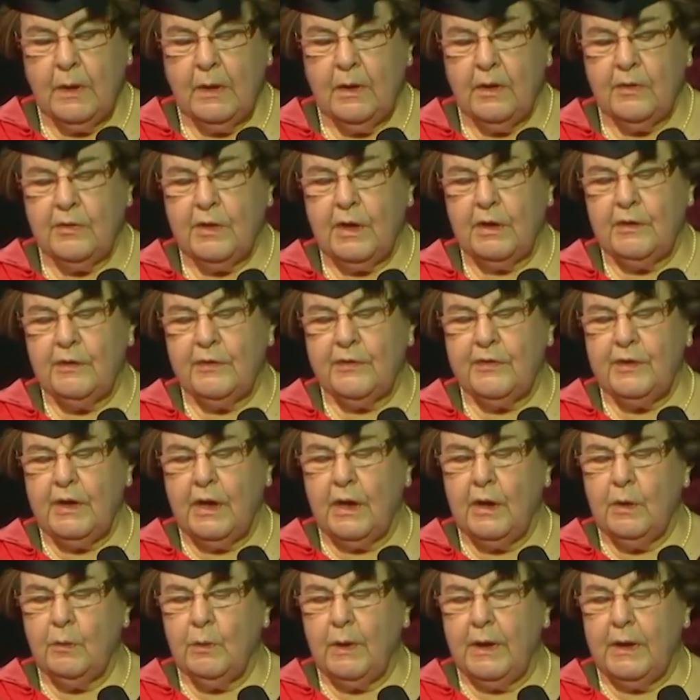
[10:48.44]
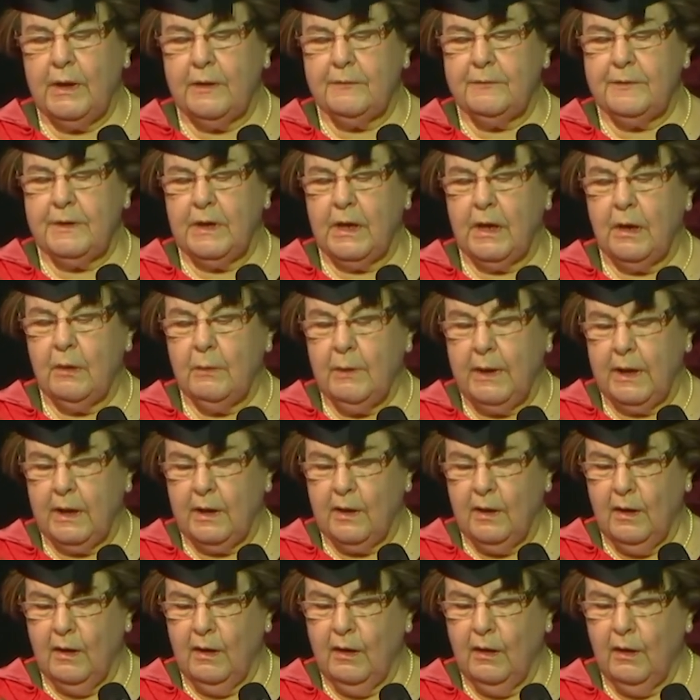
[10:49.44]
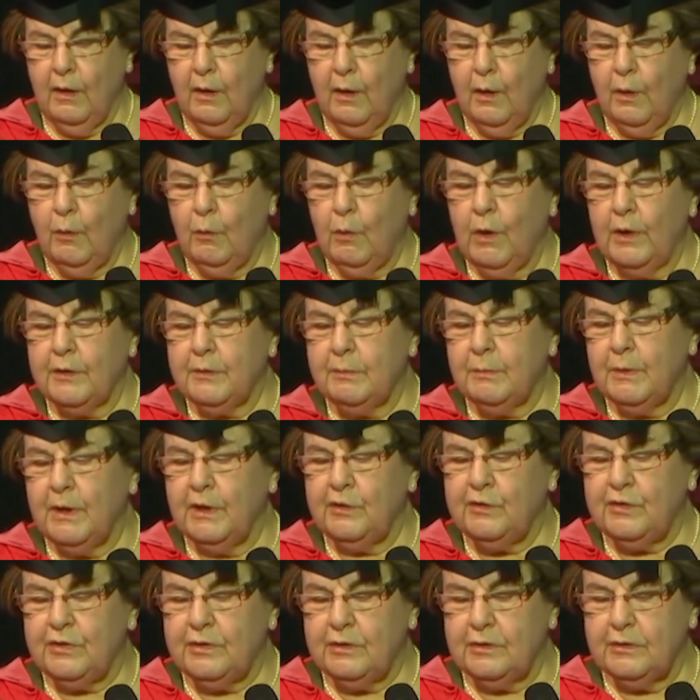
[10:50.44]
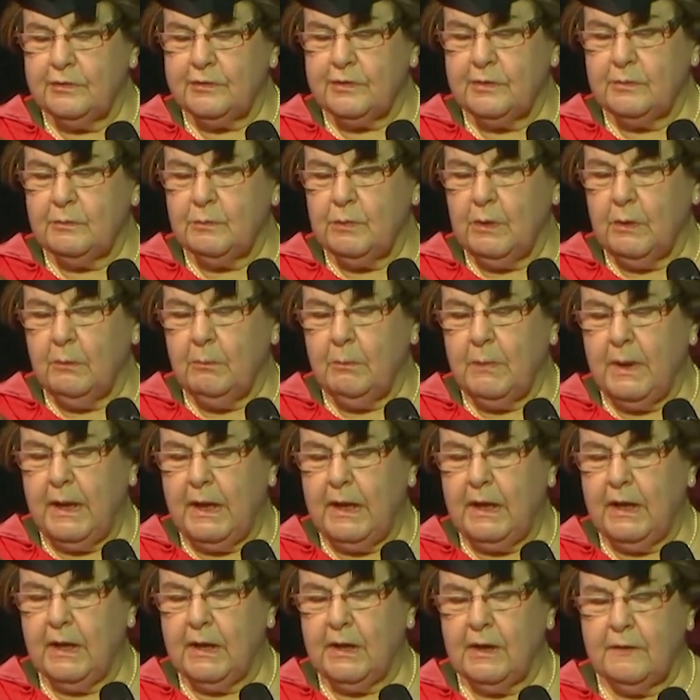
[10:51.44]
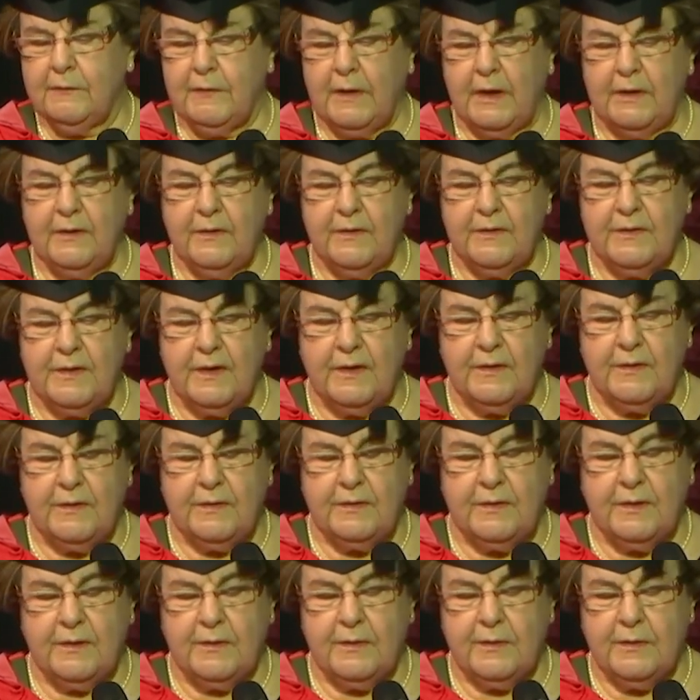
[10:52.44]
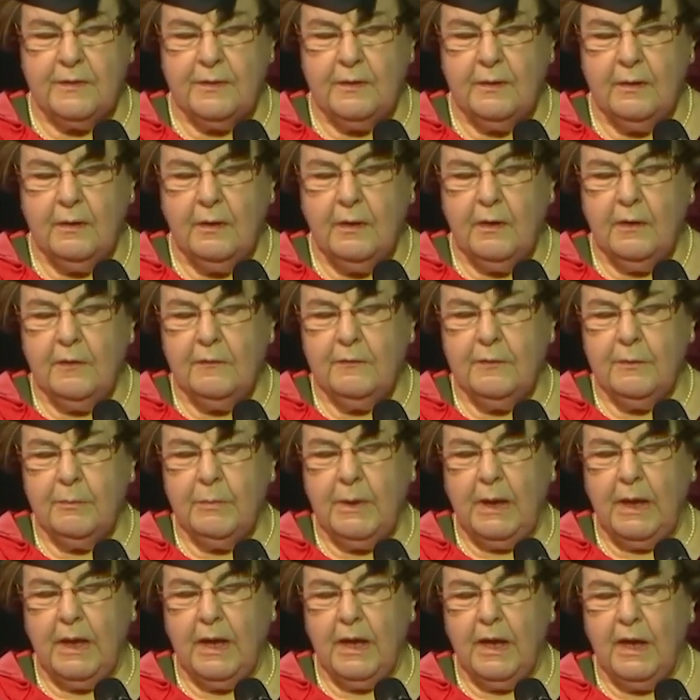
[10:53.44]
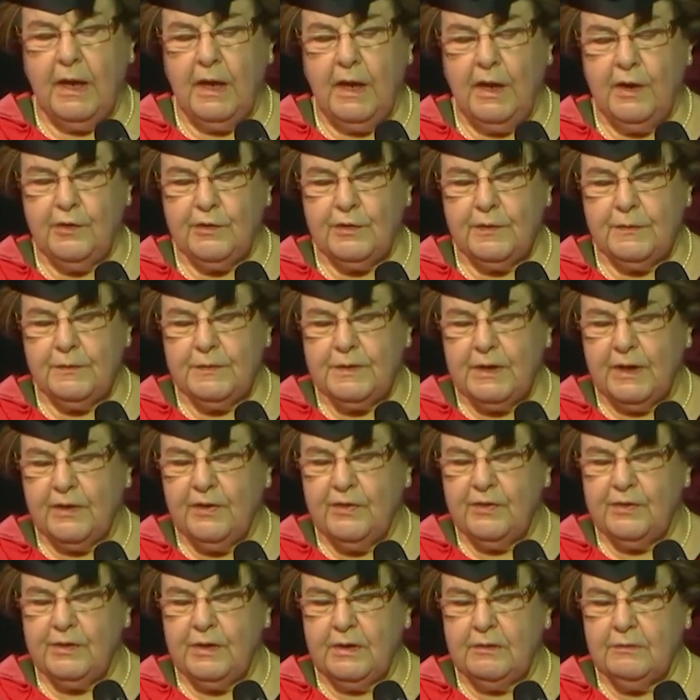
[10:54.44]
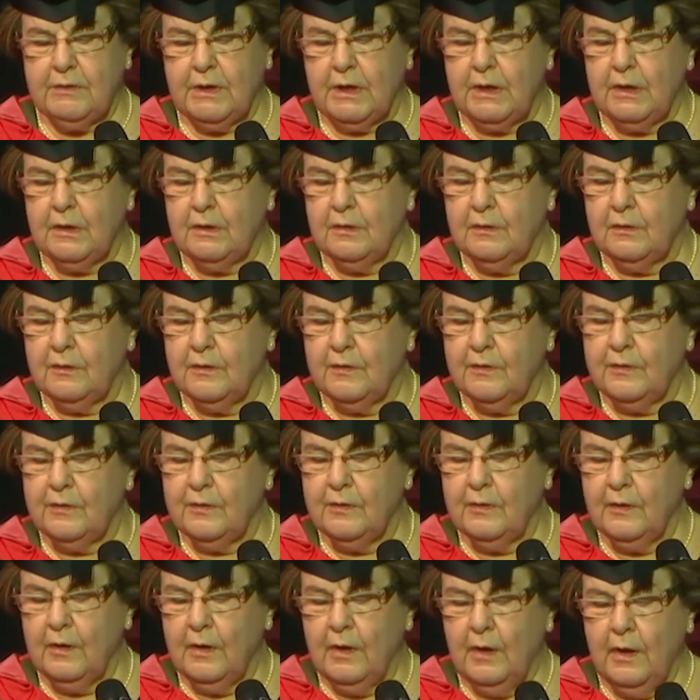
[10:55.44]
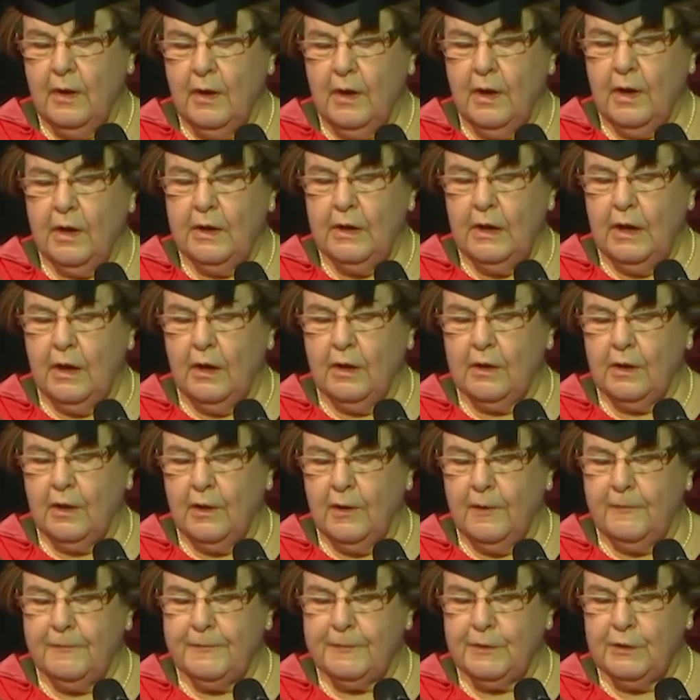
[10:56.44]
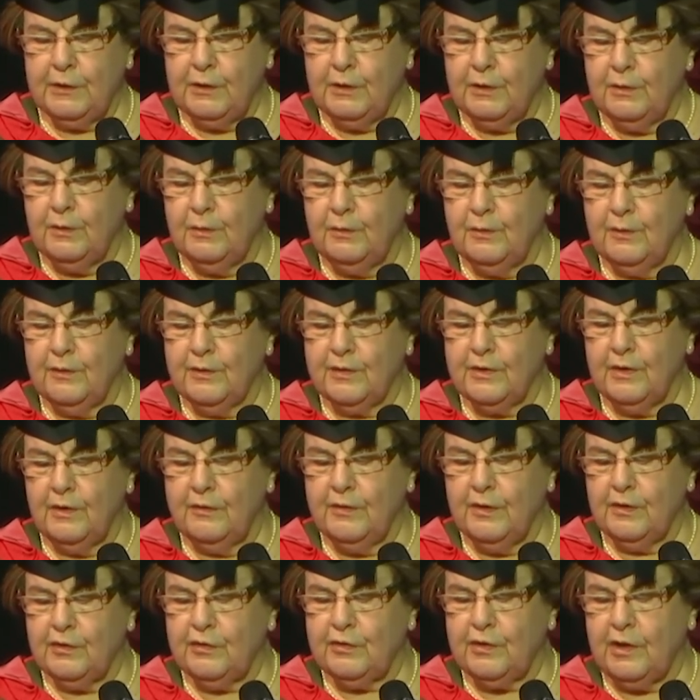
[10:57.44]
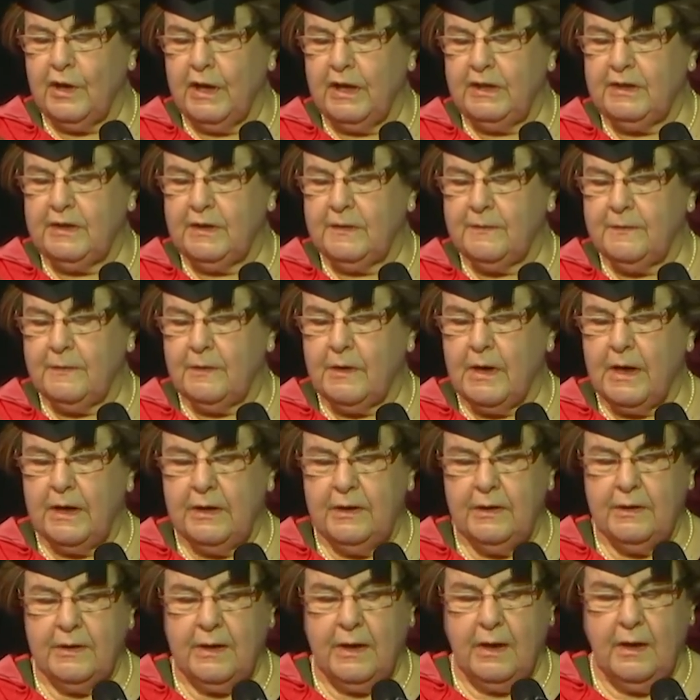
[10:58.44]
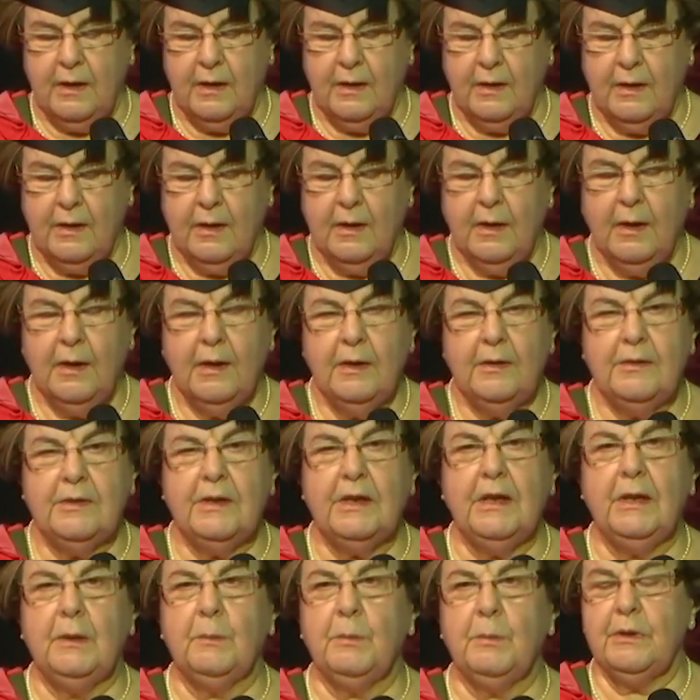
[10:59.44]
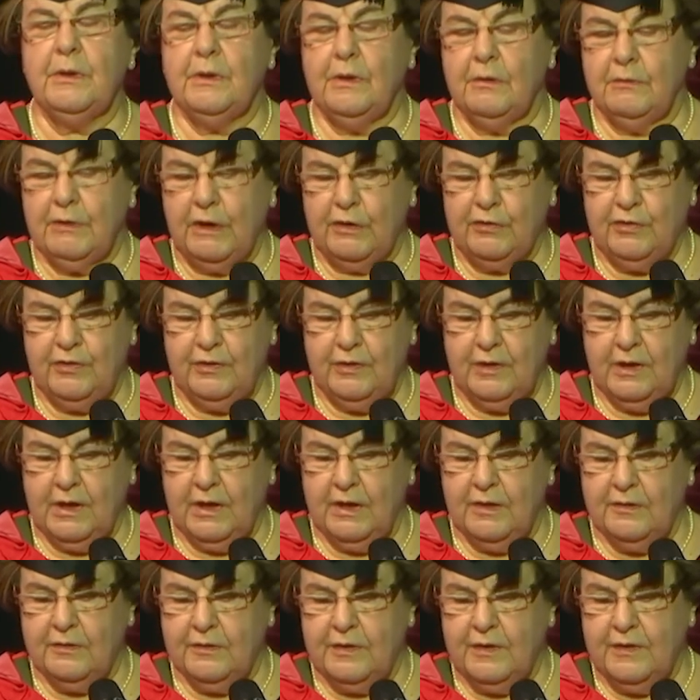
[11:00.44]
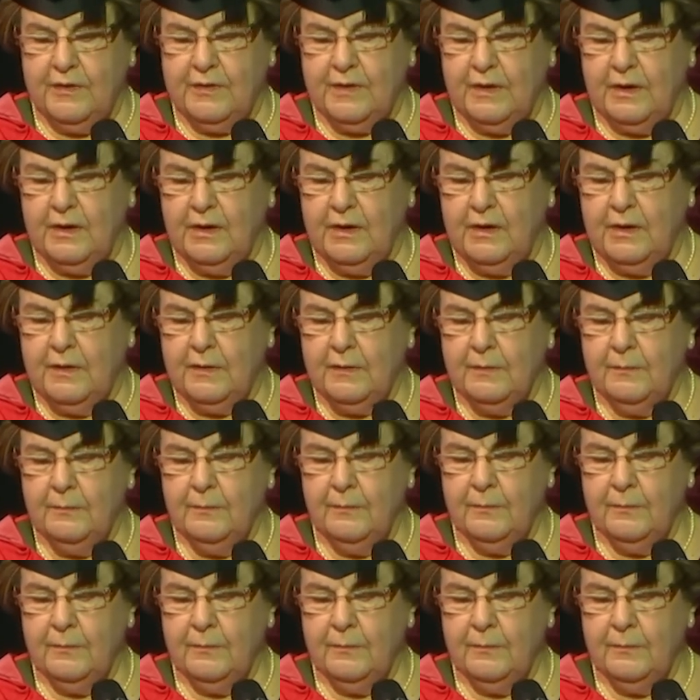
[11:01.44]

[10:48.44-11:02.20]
"There is no way of knowing what my children will make of ancestors from the age of dusty roads and long afternoons on the shaded veranda deep Russian countryside.